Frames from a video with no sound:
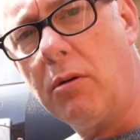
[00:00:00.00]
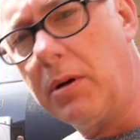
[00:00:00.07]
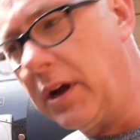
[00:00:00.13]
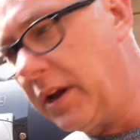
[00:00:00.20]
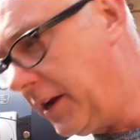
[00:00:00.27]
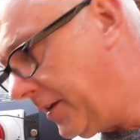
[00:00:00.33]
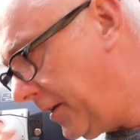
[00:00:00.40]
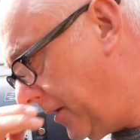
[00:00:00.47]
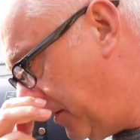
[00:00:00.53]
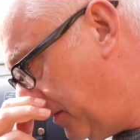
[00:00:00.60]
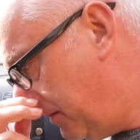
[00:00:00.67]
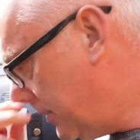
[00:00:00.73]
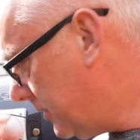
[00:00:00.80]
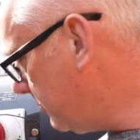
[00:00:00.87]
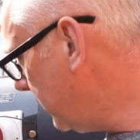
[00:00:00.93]
we're going to do
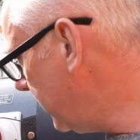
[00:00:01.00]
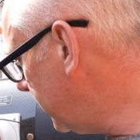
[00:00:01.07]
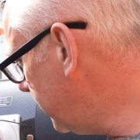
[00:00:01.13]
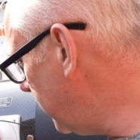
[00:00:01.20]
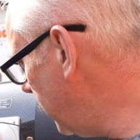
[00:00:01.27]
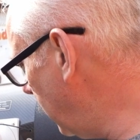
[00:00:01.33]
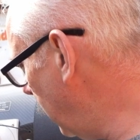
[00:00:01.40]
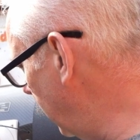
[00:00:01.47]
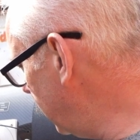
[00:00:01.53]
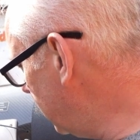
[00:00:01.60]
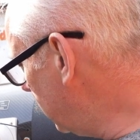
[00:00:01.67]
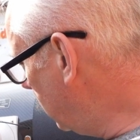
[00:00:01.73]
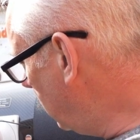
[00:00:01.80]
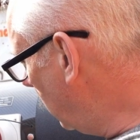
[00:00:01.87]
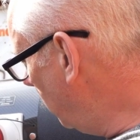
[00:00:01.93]
is we're going to turn the
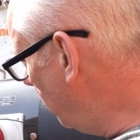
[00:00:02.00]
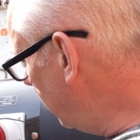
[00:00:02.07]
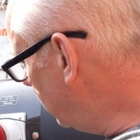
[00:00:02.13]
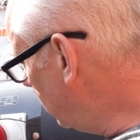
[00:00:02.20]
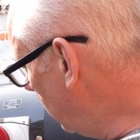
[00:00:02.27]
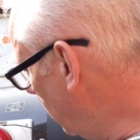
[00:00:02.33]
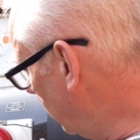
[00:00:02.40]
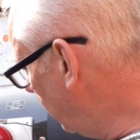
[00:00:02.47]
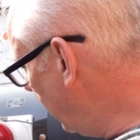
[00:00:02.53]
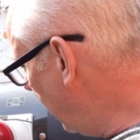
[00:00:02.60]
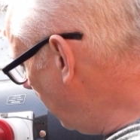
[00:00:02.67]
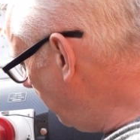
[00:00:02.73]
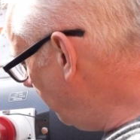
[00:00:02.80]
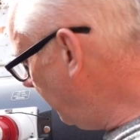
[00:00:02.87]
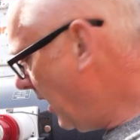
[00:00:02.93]
laser collimator on
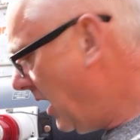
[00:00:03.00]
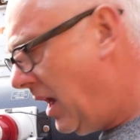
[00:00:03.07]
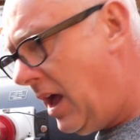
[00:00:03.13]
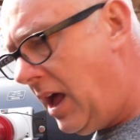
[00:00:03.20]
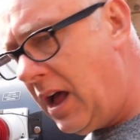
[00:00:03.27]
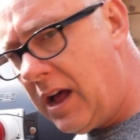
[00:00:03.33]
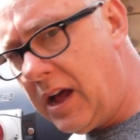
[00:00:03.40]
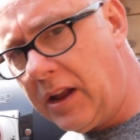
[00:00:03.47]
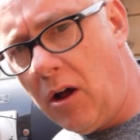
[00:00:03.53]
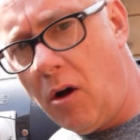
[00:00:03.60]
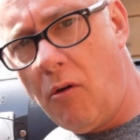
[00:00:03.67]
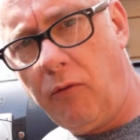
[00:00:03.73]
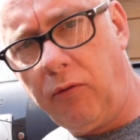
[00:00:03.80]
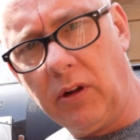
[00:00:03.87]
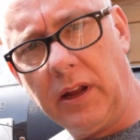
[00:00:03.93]
now, and
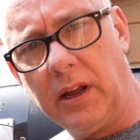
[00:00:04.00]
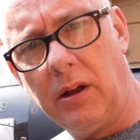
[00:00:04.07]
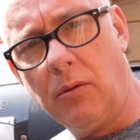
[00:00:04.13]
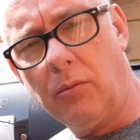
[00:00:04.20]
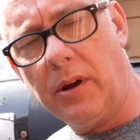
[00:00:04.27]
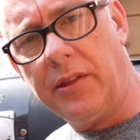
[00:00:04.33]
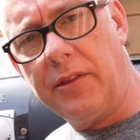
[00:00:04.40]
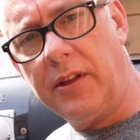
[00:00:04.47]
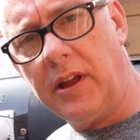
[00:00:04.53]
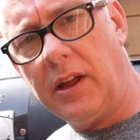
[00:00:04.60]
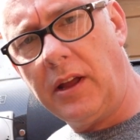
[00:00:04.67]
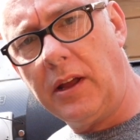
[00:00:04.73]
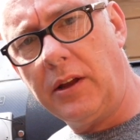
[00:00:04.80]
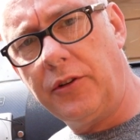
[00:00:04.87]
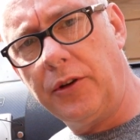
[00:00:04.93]
hopefully with
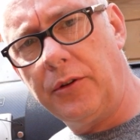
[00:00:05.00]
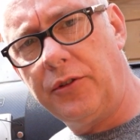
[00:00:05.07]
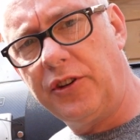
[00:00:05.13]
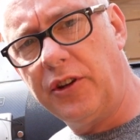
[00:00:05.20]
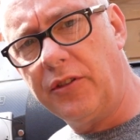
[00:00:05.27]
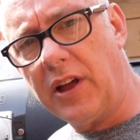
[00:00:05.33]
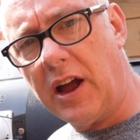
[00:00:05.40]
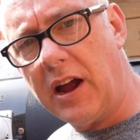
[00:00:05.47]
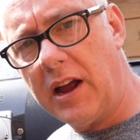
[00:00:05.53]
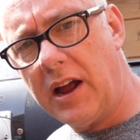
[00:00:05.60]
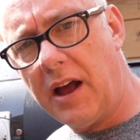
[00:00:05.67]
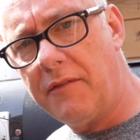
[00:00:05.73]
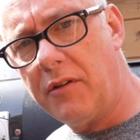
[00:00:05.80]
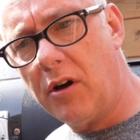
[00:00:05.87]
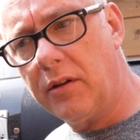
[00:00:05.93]
the dew shield that I
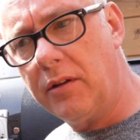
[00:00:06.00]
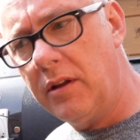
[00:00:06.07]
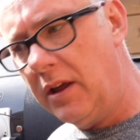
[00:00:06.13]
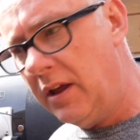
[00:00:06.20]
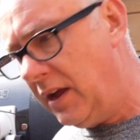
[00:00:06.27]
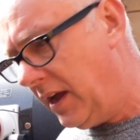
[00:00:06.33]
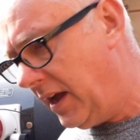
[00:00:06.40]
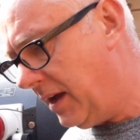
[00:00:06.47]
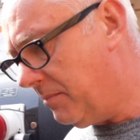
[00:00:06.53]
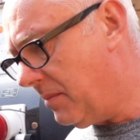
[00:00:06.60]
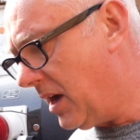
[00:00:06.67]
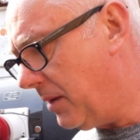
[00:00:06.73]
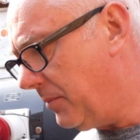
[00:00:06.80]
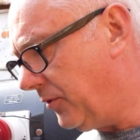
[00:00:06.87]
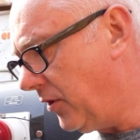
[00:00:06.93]
have on in
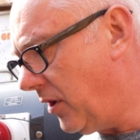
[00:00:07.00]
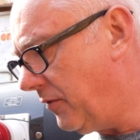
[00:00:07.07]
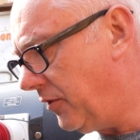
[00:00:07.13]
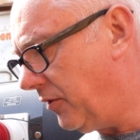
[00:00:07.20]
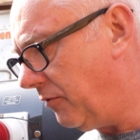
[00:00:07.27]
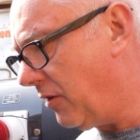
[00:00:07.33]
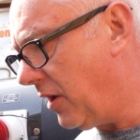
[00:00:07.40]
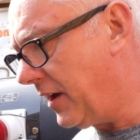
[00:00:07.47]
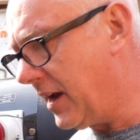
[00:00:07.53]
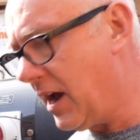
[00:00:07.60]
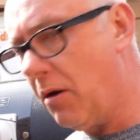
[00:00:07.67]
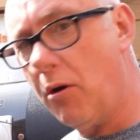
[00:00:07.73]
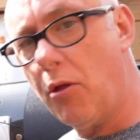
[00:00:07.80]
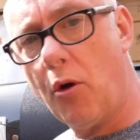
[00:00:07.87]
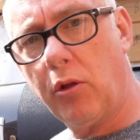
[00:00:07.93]
my observatory right
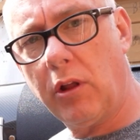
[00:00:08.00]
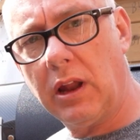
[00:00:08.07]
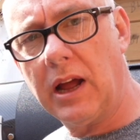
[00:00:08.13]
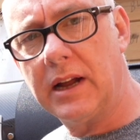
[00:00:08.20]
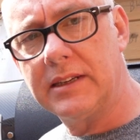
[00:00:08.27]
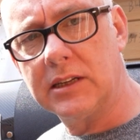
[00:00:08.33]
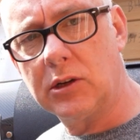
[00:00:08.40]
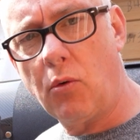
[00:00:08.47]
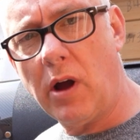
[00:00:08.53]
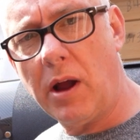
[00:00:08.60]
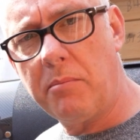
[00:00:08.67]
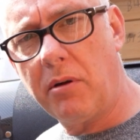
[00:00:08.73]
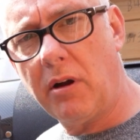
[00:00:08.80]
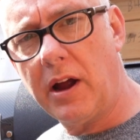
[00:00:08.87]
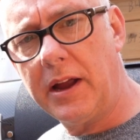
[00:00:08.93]
now, although the light is
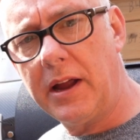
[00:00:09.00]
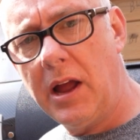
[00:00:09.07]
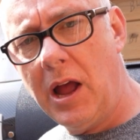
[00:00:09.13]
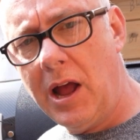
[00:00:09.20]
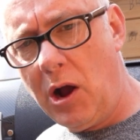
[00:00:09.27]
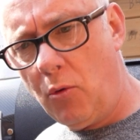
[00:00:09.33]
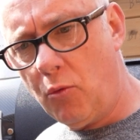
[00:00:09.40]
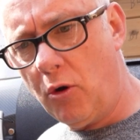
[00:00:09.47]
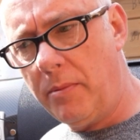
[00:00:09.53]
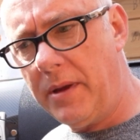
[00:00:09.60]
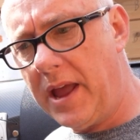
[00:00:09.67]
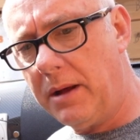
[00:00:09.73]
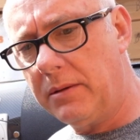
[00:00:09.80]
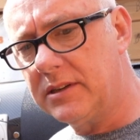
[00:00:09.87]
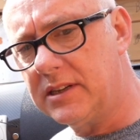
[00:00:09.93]
quite bright, we'll
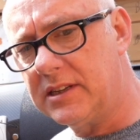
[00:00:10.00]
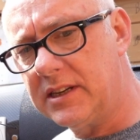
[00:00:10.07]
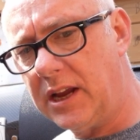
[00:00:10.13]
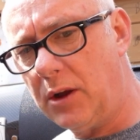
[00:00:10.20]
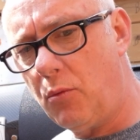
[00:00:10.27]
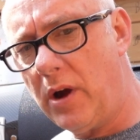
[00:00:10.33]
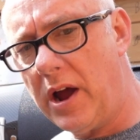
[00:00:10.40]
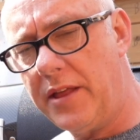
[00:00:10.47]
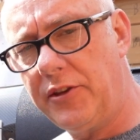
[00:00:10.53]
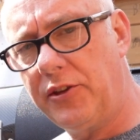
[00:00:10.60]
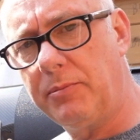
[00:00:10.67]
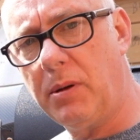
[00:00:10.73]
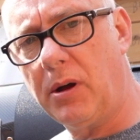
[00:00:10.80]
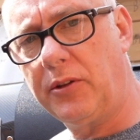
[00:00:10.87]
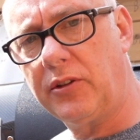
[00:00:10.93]
be able to see where the
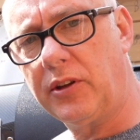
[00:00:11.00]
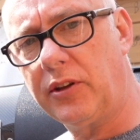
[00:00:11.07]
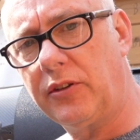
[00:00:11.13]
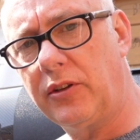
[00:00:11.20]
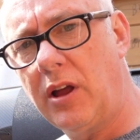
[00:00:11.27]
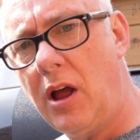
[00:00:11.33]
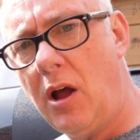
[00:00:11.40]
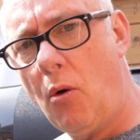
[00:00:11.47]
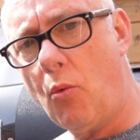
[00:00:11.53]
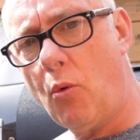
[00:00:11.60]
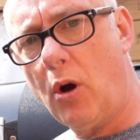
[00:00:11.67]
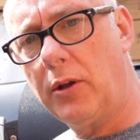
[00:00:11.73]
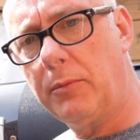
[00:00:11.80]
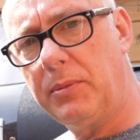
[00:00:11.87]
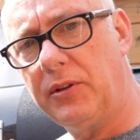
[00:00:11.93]
spot is,
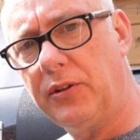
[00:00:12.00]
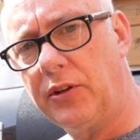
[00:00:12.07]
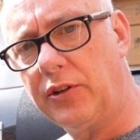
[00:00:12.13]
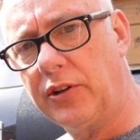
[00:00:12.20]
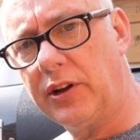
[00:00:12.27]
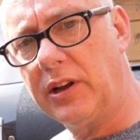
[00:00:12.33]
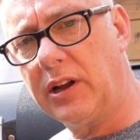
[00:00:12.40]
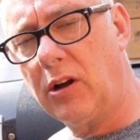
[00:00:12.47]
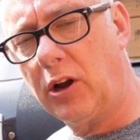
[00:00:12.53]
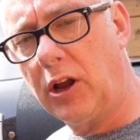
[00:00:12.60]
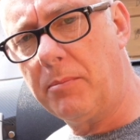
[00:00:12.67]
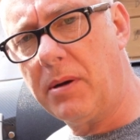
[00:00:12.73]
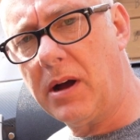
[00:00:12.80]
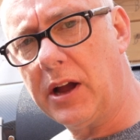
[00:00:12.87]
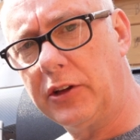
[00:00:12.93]
what position it
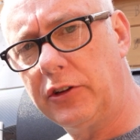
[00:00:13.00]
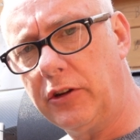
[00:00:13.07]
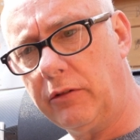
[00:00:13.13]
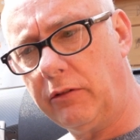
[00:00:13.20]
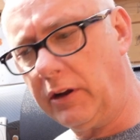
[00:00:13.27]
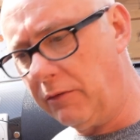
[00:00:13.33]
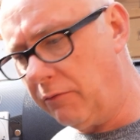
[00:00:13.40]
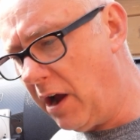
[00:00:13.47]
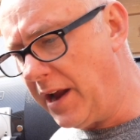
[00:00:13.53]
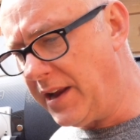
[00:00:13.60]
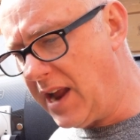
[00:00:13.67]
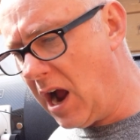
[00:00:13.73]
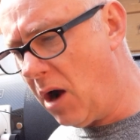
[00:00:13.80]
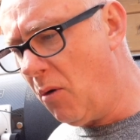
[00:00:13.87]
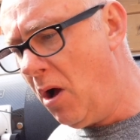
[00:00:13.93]
occupies currently right
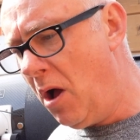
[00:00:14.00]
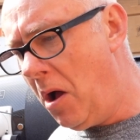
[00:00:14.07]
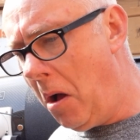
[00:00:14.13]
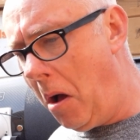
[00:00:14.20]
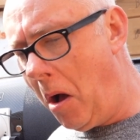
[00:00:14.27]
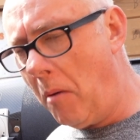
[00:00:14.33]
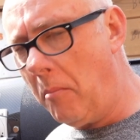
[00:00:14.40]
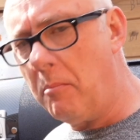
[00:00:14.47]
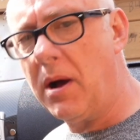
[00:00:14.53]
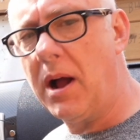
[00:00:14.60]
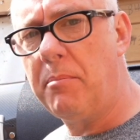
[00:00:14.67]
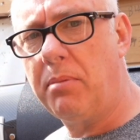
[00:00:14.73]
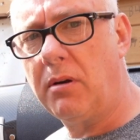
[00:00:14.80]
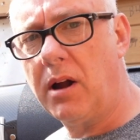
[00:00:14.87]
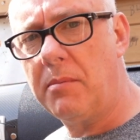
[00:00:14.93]
now on my
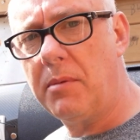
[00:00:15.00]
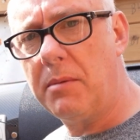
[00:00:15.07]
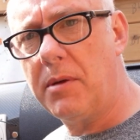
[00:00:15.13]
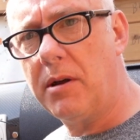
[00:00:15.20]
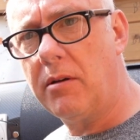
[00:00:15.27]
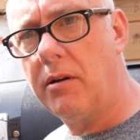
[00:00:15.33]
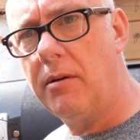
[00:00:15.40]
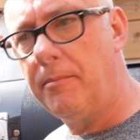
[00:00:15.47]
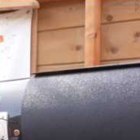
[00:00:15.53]
primary mirror.